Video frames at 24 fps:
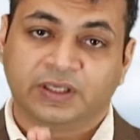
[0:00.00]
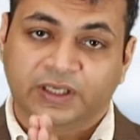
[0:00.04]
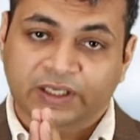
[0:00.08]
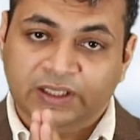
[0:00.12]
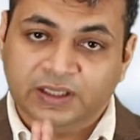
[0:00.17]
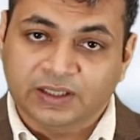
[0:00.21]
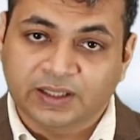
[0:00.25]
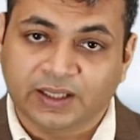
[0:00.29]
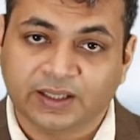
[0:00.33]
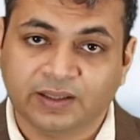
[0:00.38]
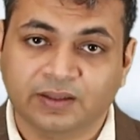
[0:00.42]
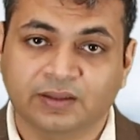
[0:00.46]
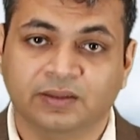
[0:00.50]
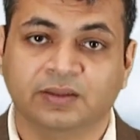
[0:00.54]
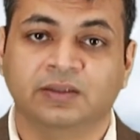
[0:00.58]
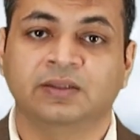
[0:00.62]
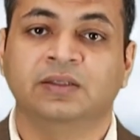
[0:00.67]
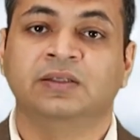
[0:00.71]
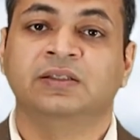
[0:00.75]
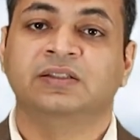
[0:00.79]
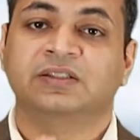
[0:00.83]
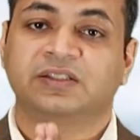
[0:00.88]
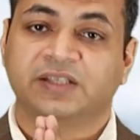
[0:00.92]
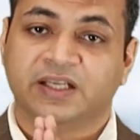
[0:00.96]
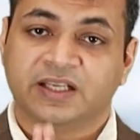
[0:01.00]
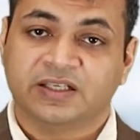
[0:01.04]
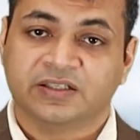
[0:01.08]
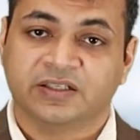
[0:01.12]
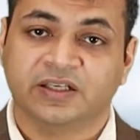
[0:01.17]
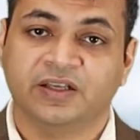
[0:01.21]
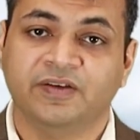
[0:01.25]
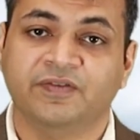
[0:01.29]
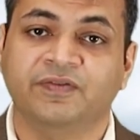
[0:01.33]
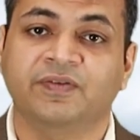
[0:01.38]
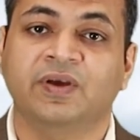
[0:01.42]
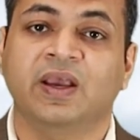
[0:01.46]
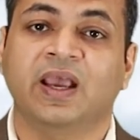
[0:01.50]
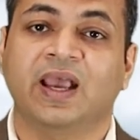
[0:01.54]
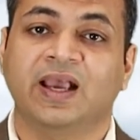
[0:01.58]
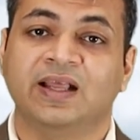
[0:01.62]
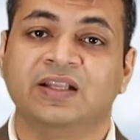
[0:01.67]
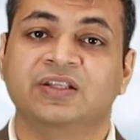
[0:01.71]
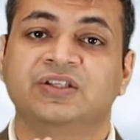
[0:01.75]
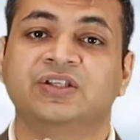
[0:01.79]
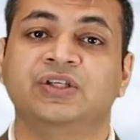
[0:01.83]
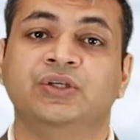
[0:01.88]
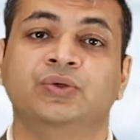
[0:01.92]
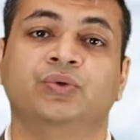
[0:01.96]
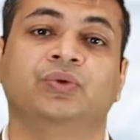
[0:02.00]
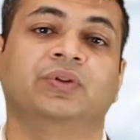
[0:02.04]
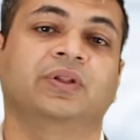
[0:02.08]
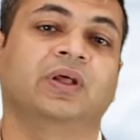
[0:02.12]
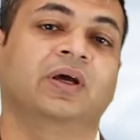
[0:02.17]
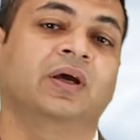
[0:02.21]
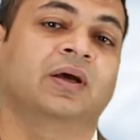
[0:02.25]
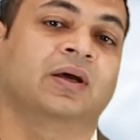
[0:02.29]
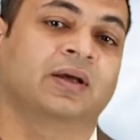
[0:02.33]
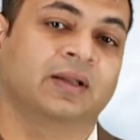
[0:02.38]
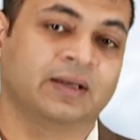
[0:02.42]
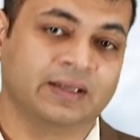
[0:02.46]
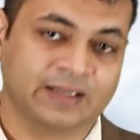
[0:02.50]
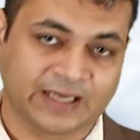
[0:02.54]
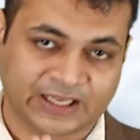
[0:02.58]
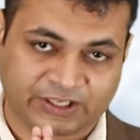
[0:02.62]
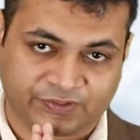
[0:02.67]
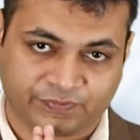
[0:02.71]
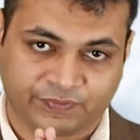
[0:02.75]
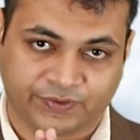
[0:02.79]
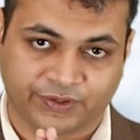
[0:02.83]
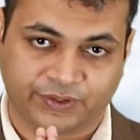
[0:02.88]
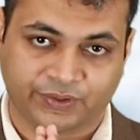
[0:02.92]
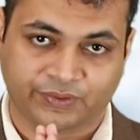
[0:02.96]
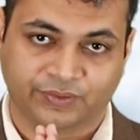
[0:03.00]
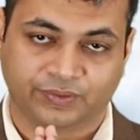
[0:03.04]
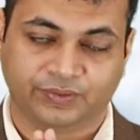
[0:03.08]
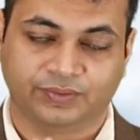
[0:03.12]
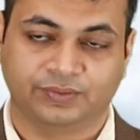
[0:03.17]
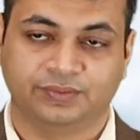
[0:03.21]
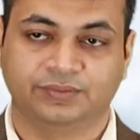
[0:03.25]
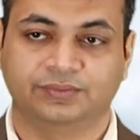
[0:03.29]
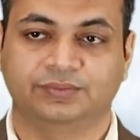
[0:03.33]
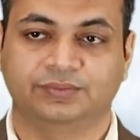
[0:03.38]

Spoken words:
Till then, stay safe and see you in the next video.